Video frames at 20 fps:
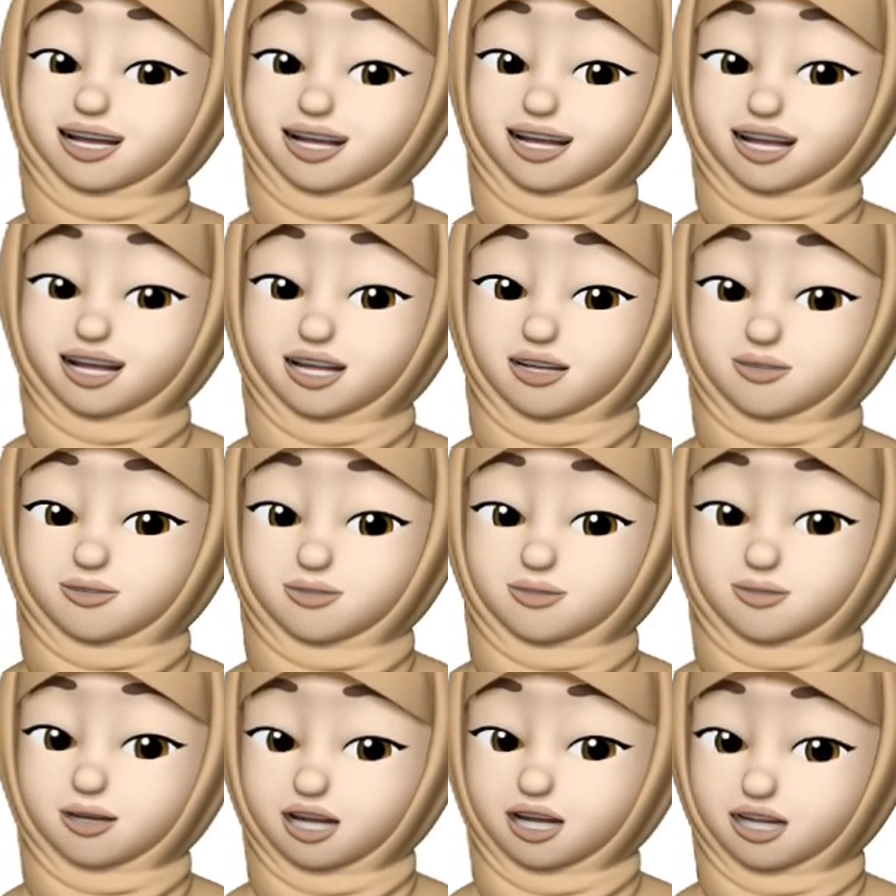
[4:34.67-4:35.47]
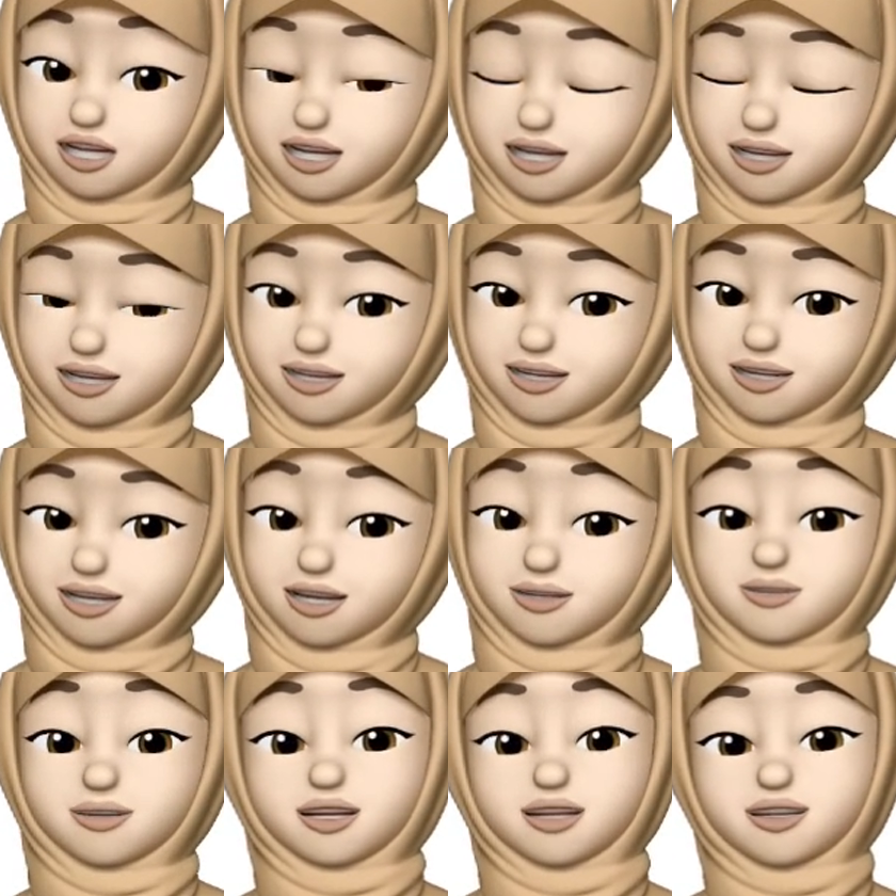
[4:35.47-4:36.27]
Thank you for watching.
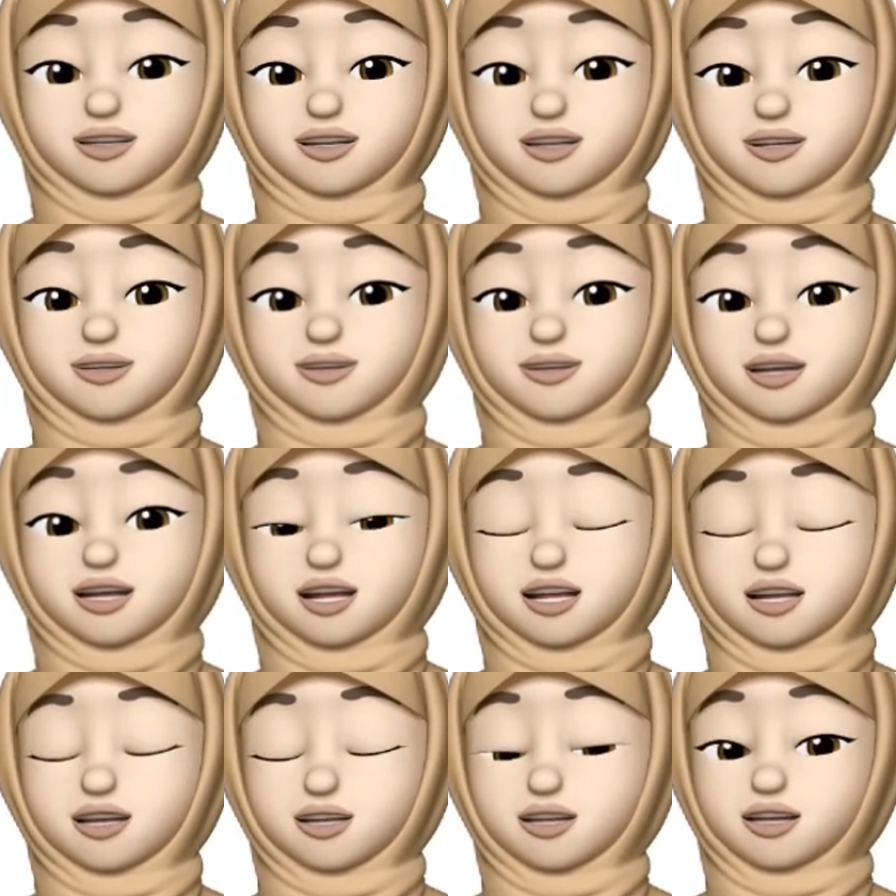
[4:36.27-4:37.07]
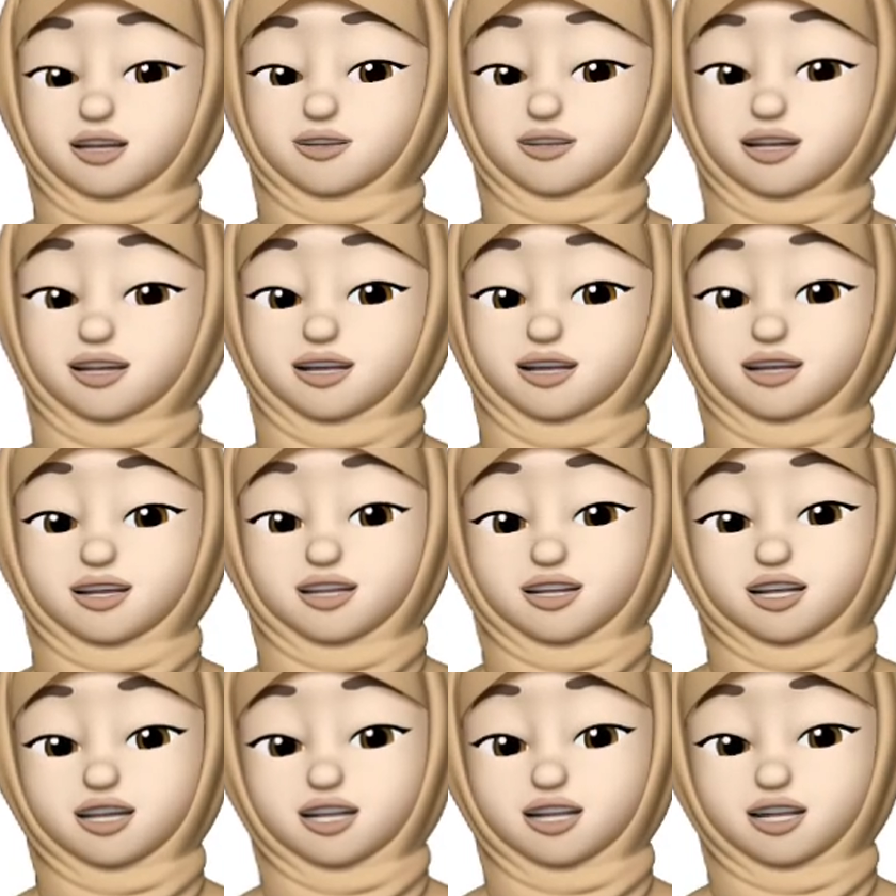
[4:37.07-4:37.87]
That brings us to the end of the
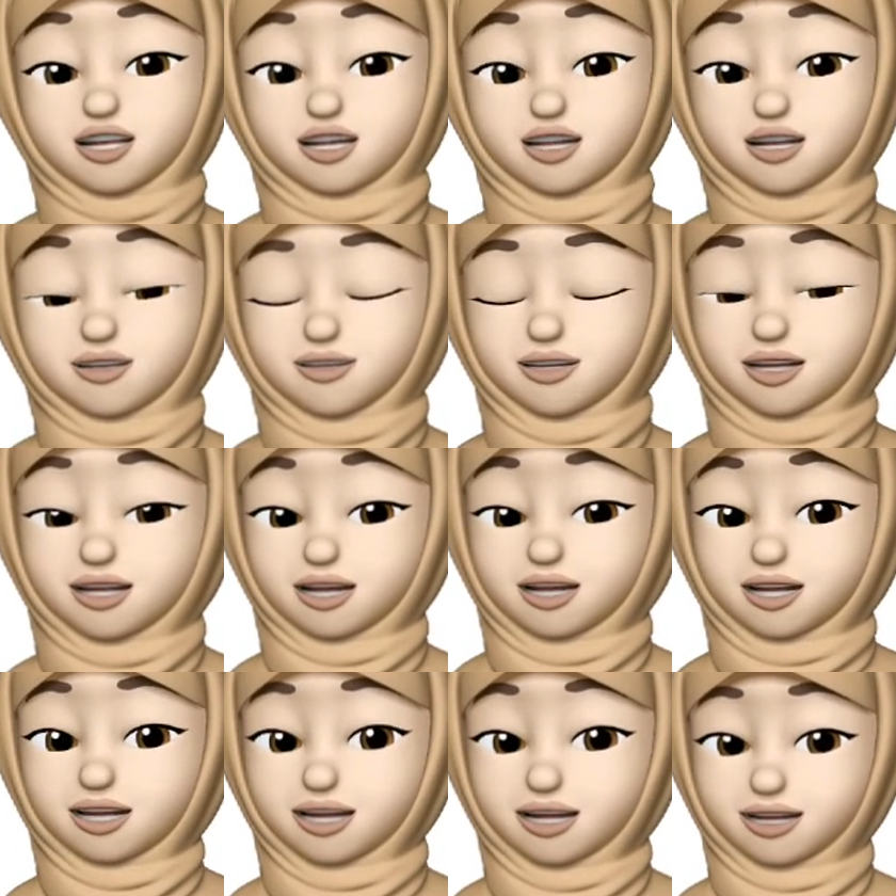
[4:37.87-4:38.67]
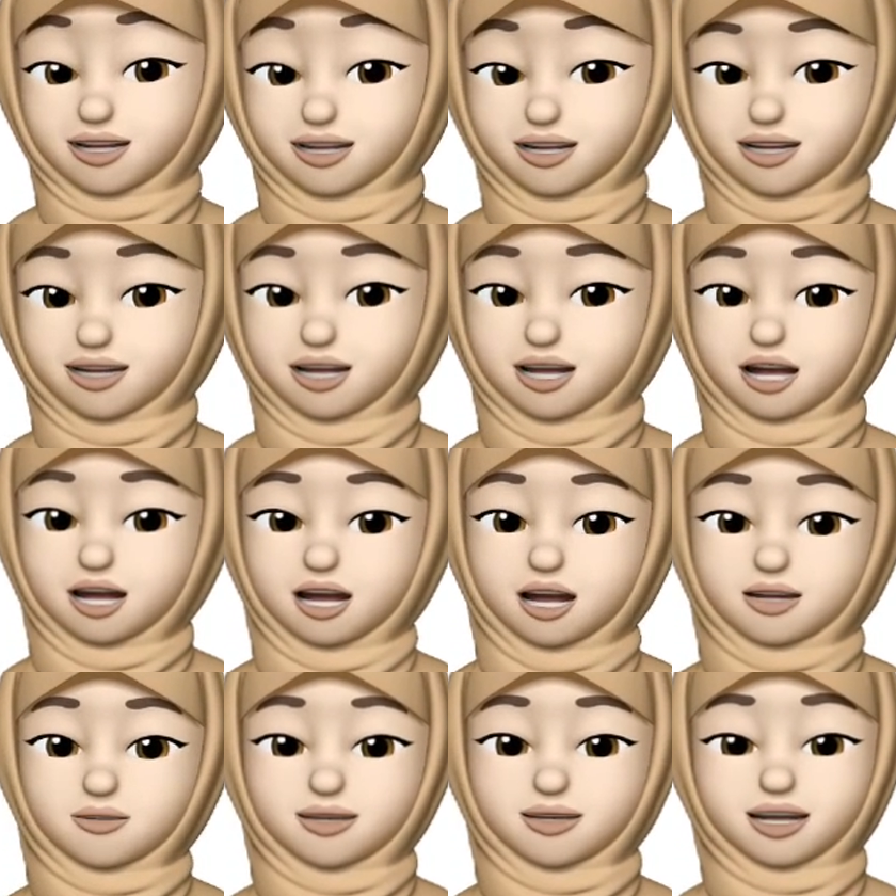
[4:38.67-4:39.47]
histology of the heart.
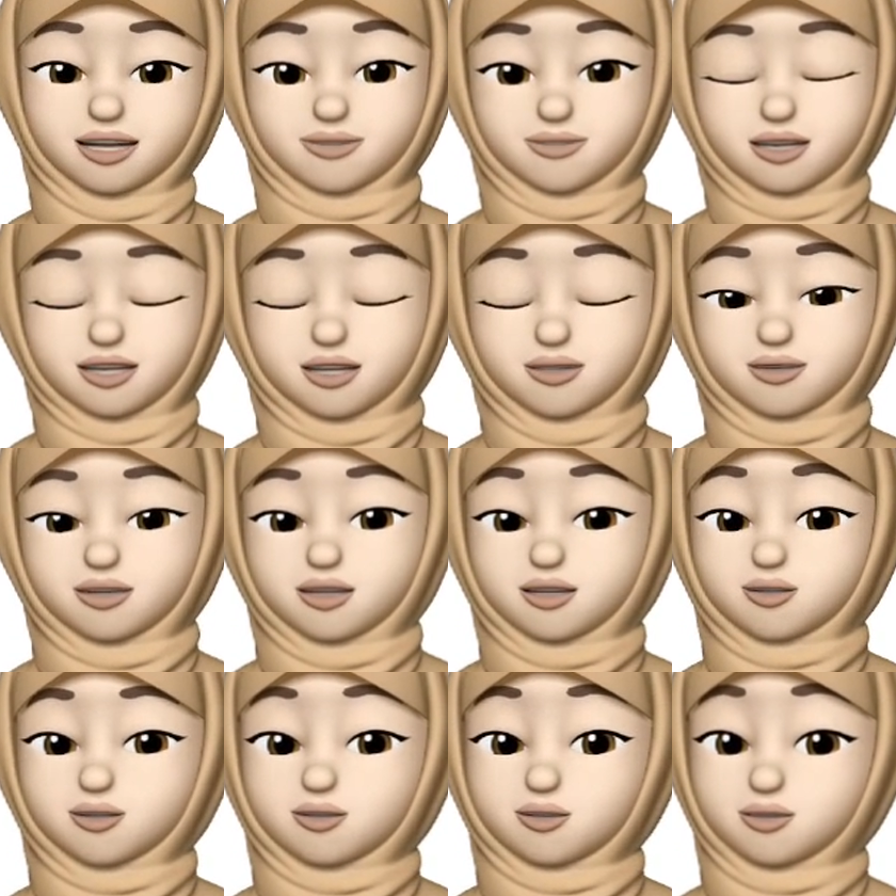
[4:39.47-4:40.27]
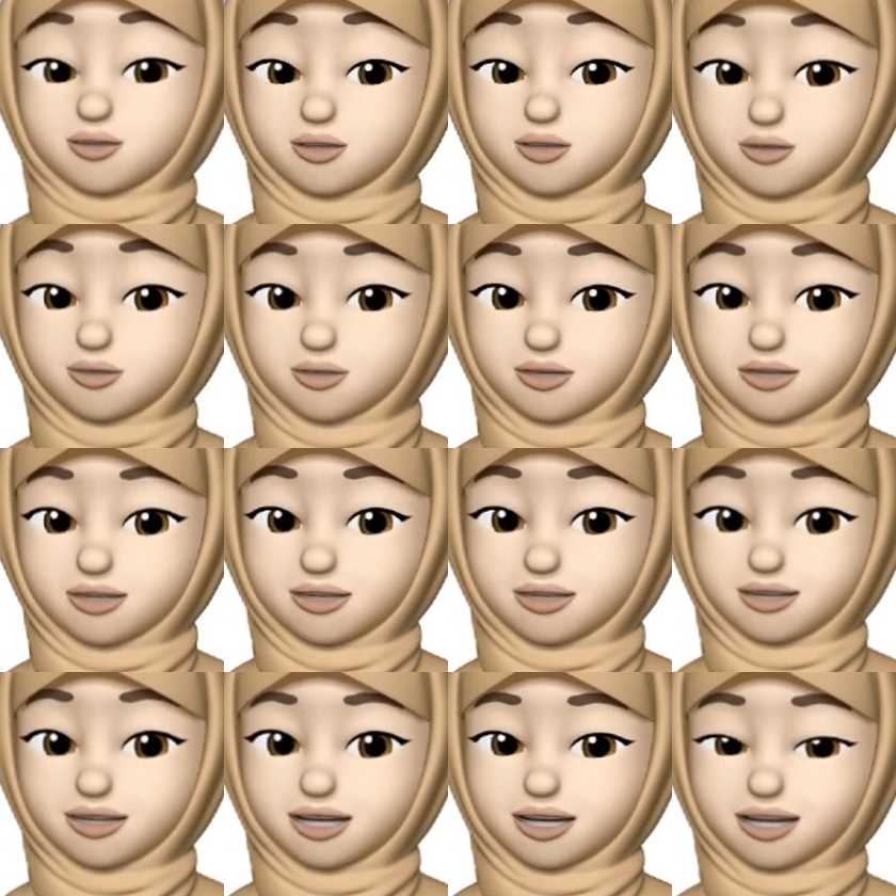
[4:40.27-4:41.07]
Please make sure you do the
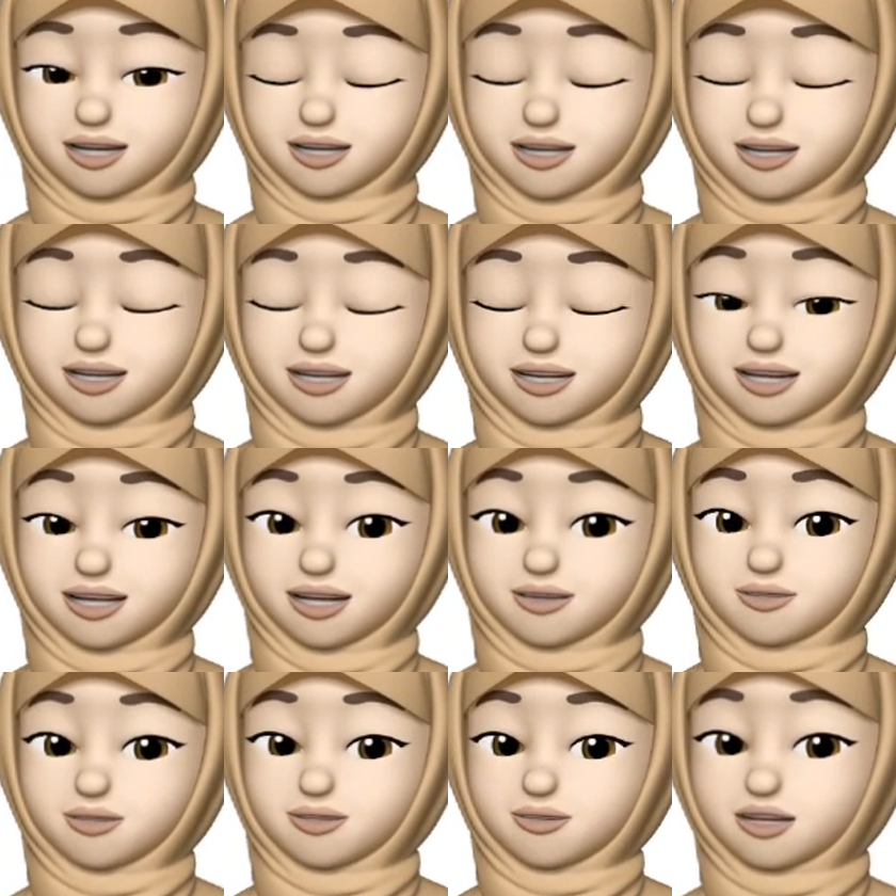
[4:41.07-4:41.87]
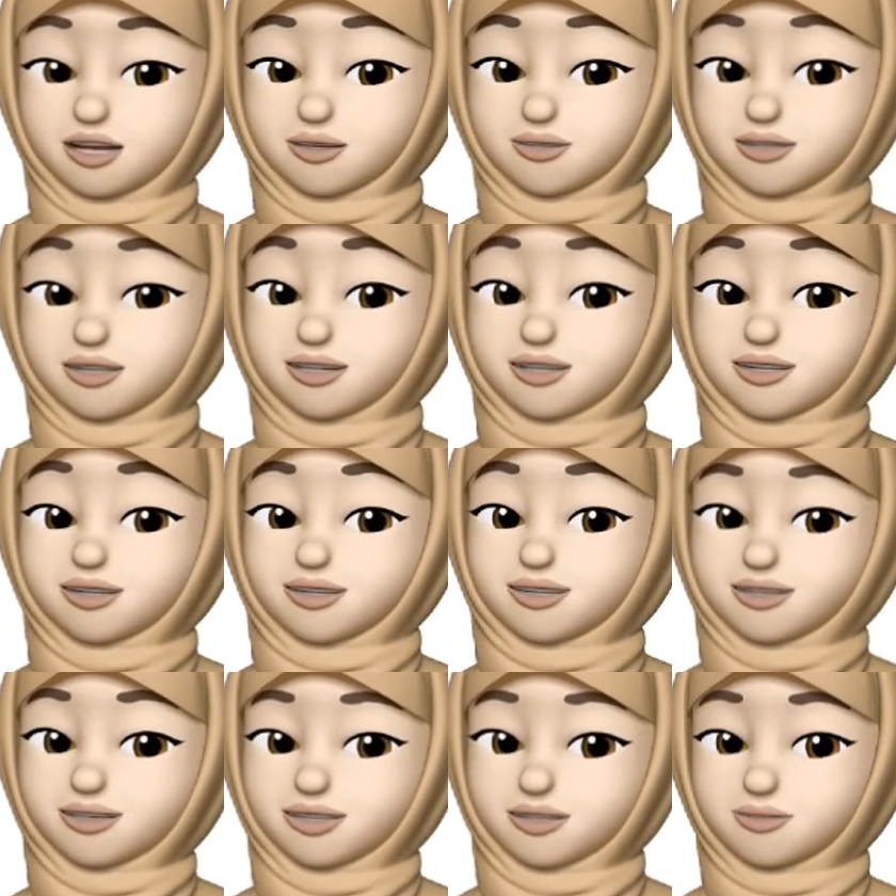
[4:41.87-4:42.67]
quiz. The link can be found in the
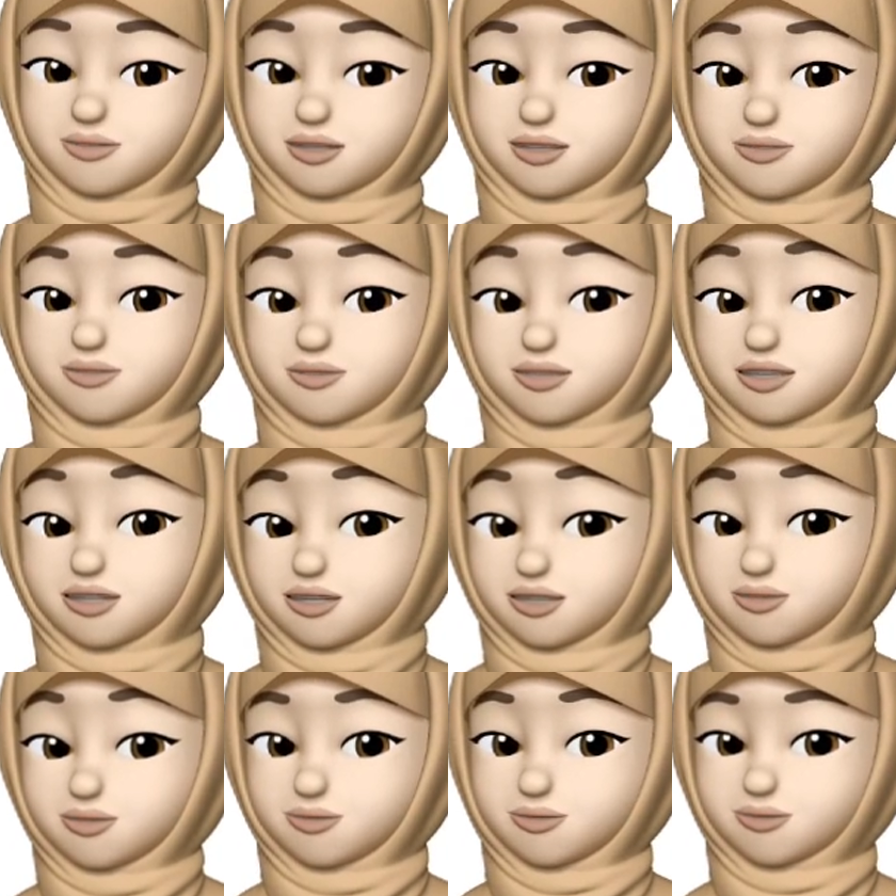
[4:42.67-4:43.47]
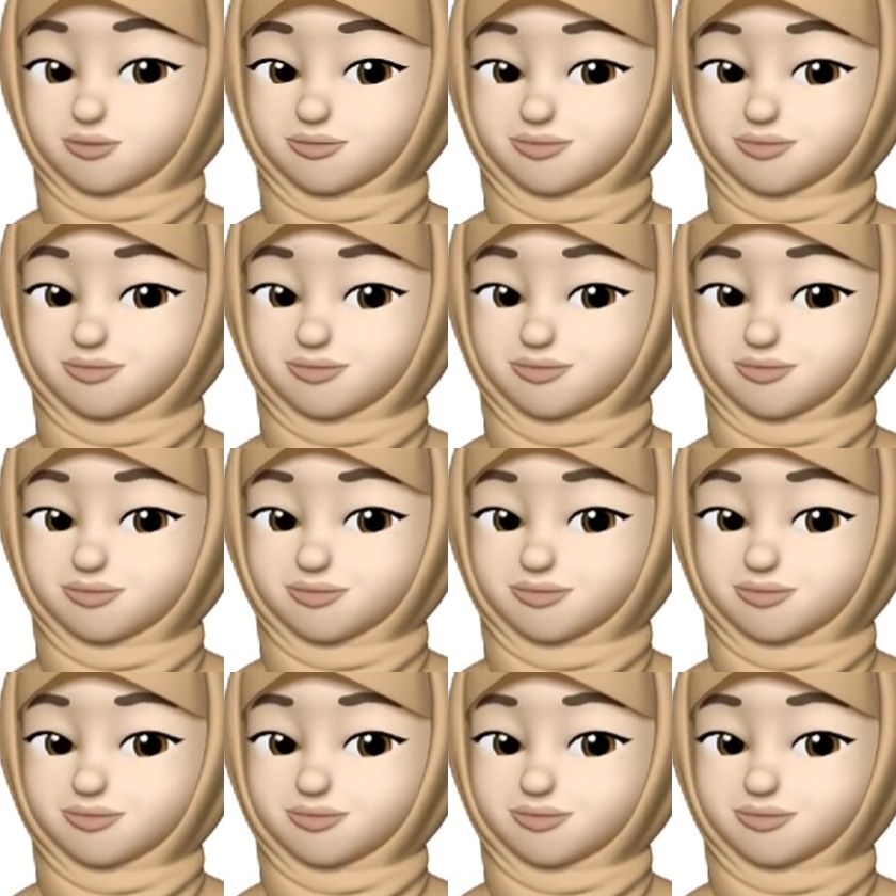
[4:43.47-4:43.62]
description below.